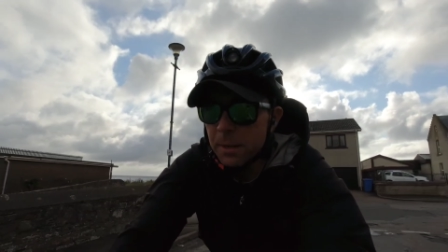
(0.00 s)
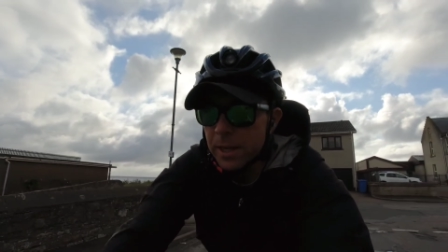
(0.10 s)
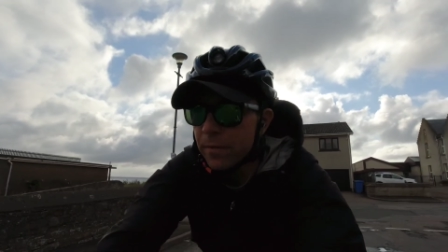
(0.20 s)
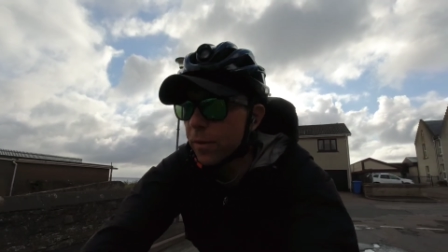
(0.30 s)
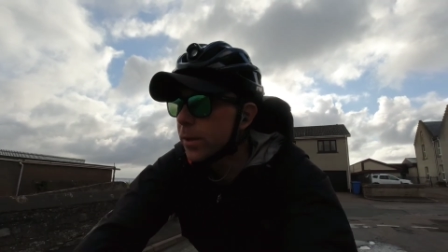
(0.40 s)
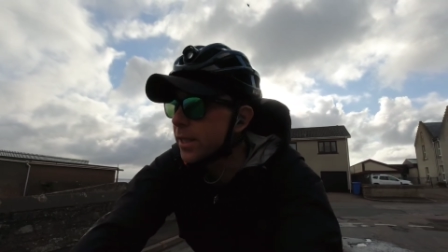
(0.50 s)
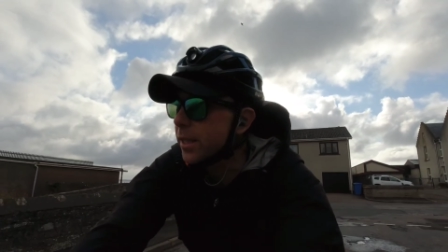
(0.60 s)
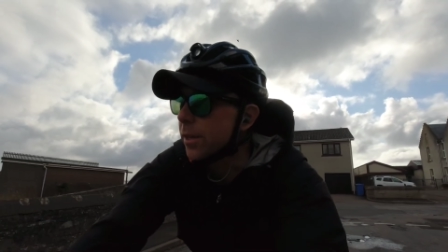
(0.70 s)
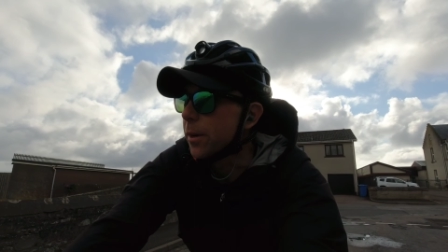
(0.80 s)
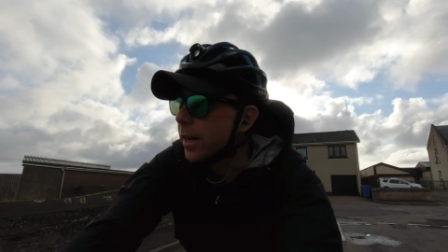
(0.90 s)
looking forward
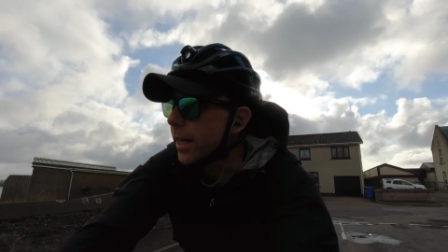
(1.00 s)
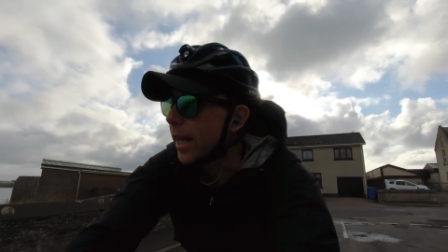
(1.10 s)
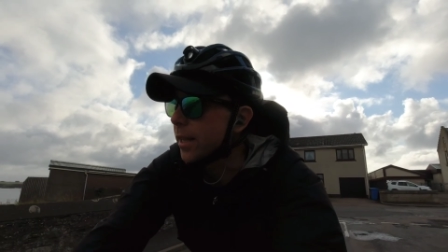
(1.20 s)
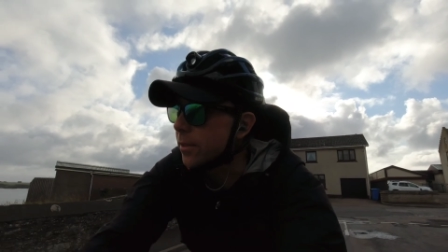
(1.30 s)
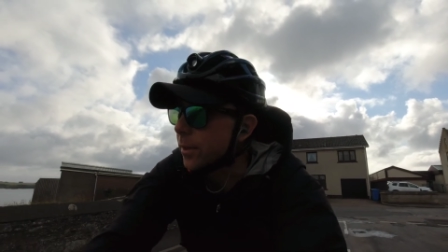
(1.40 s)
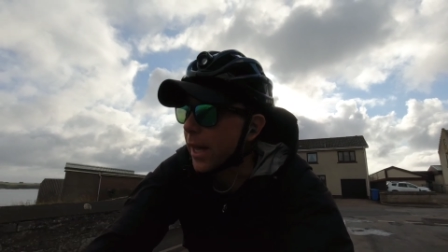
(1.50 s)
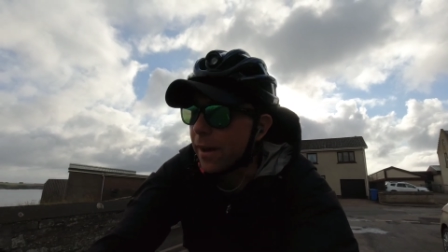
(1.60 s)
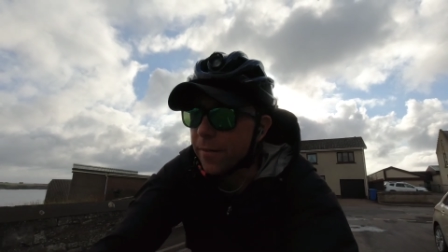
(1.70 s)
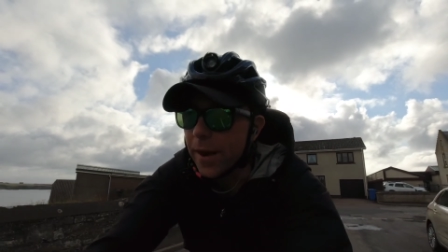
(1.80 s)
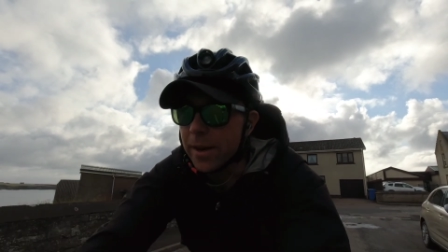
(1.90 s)
to uh, getting into a
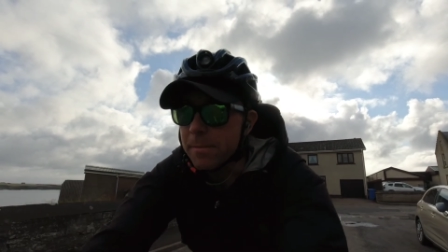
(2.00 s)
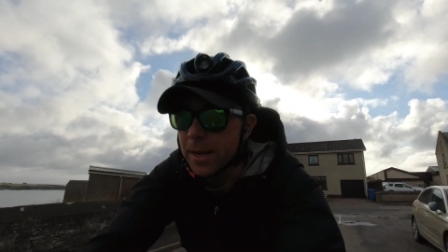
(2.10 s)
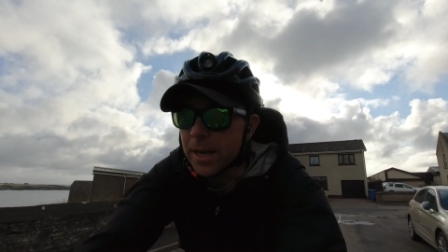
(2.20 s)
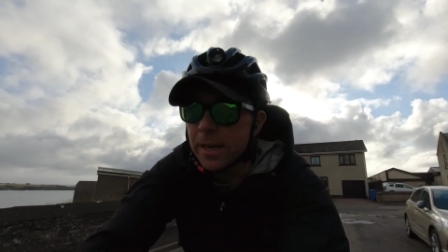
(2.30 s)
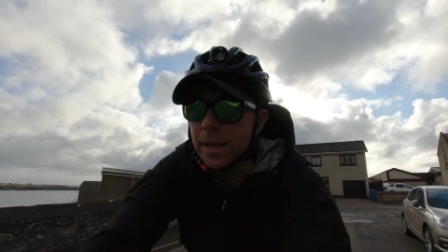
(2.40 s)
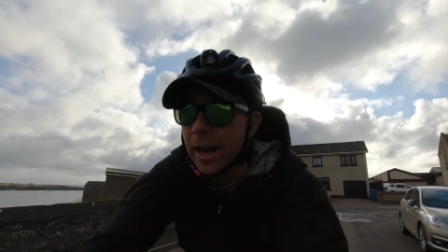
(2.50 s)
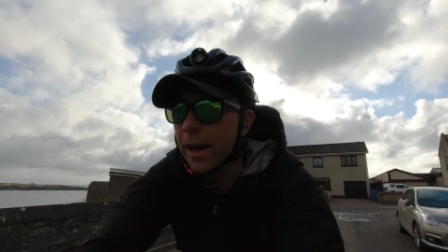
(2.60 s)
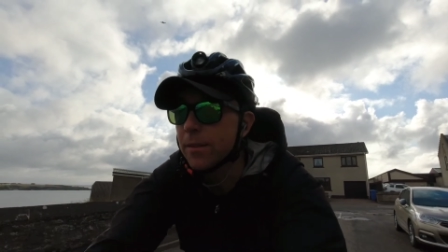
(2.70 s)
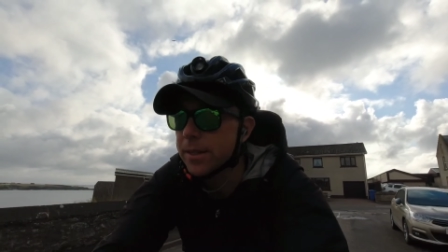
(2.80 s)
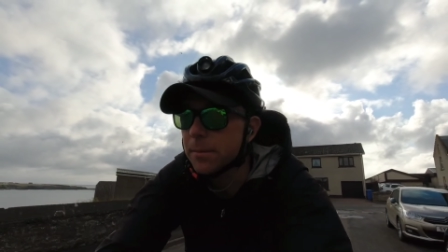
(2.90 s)
cafe in a minute and
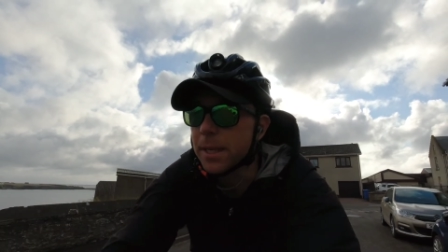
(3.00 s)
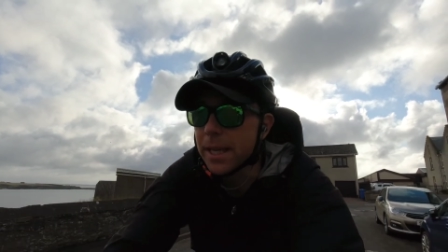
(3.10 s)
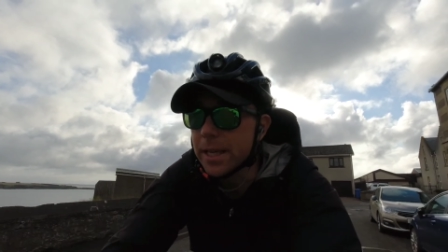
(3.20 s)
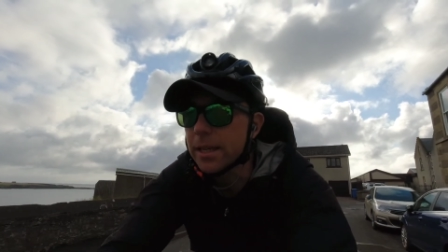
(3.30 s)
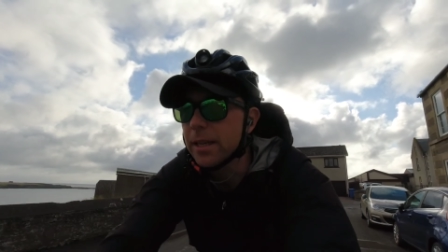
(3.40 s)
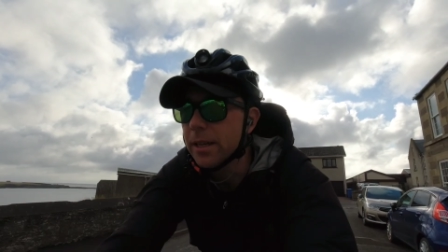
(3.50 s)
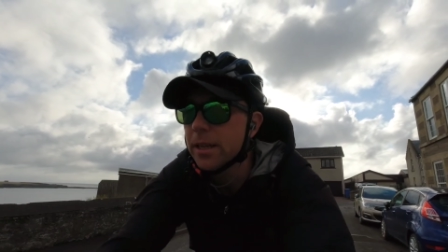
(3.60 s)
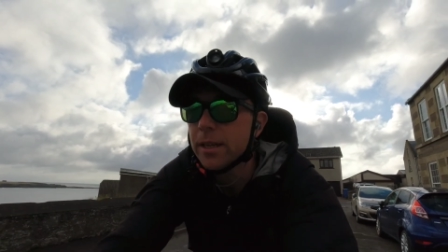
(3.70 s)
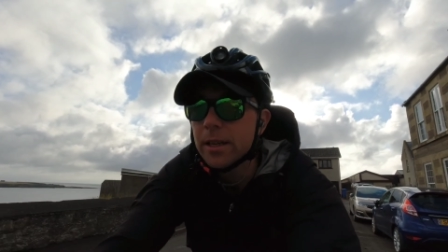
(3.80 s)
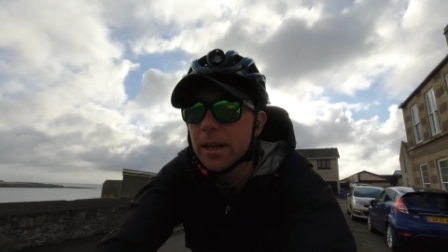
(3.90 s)
having something to eat.
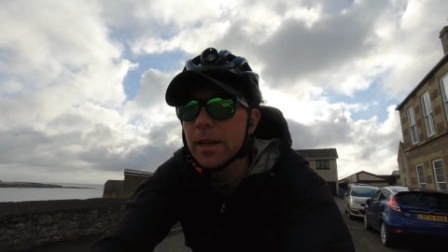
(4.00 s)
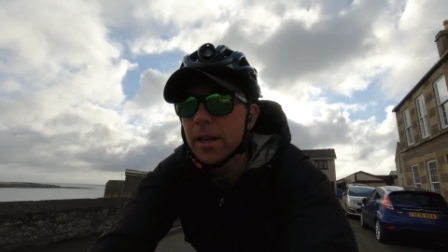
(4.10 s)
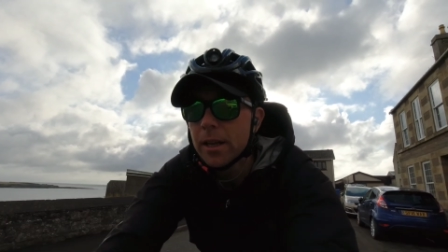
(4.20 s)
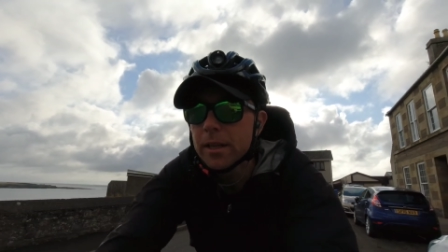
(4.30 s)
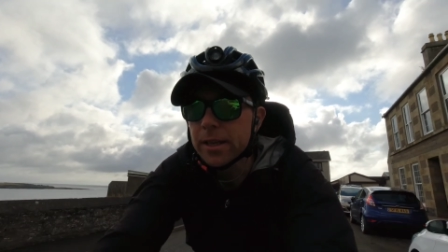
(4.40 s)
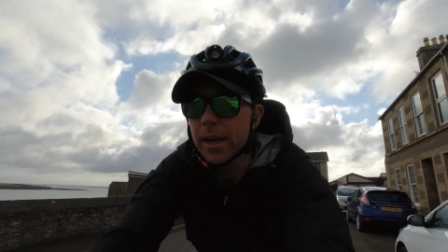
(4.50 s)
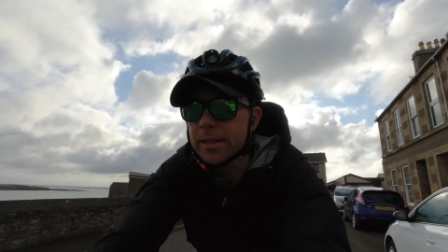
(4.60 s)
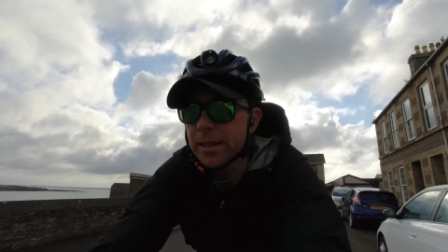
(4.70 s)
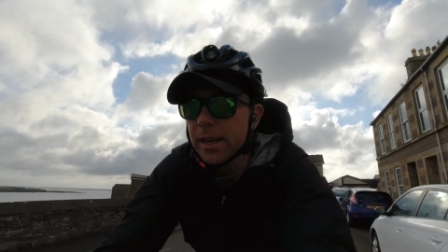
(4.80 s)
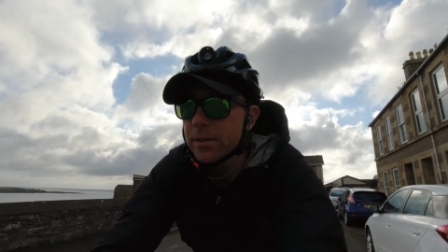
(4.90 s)
So yeah,
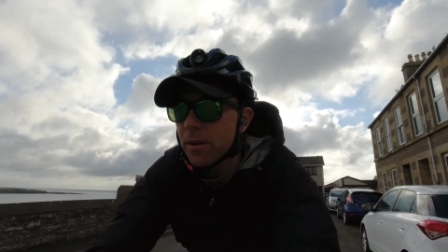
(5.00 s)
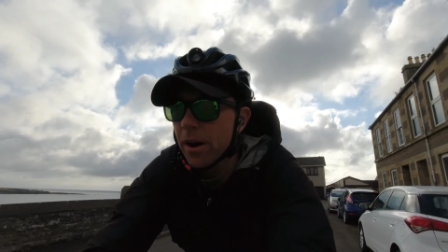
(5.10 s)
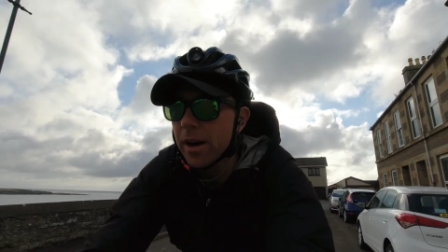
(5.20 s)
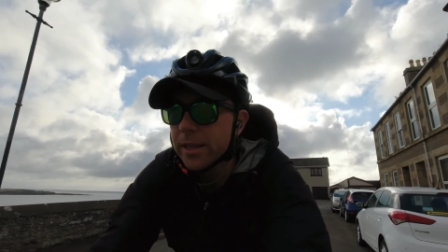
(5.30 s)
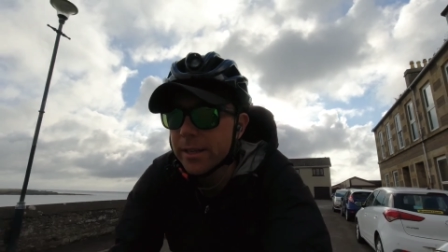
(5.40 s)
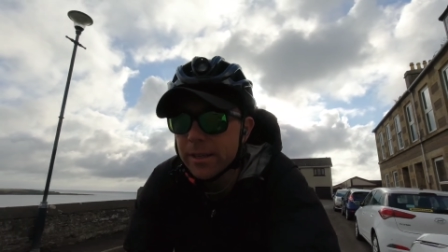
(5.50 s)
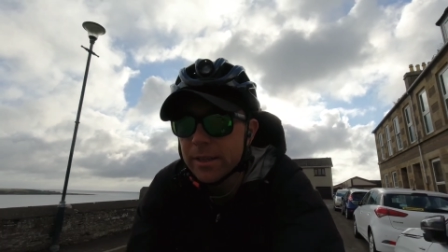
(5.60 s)
today's ride,